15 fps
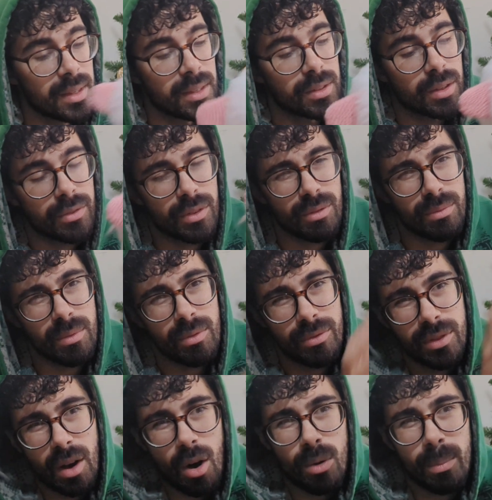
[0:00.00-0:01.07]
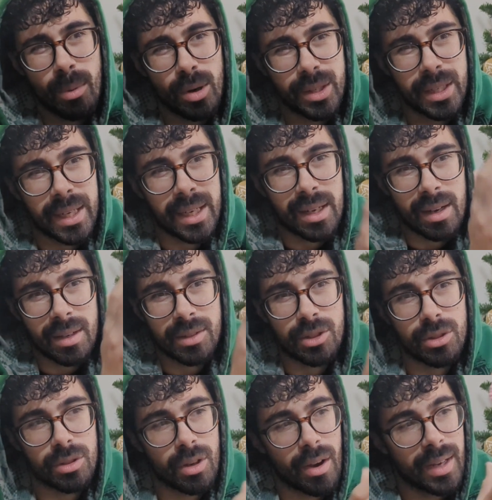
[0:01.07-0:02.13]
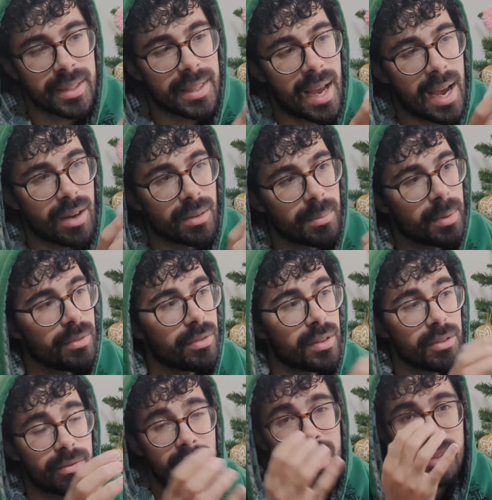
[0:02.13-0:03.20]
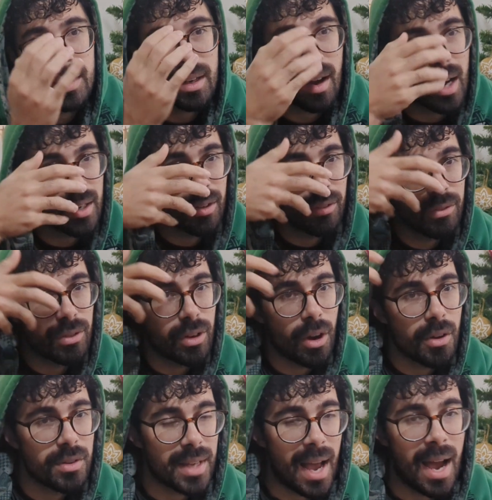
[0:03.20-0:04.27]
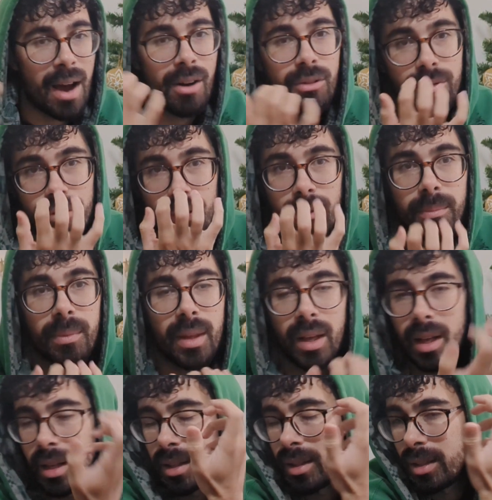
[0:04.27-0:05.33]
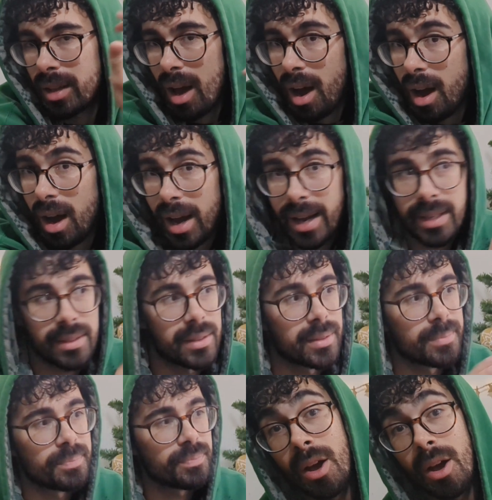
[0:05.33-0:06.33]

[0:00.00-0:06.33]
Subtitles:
So for the whole body, it's just going down, but for the face, it kind of goes out from the eyes,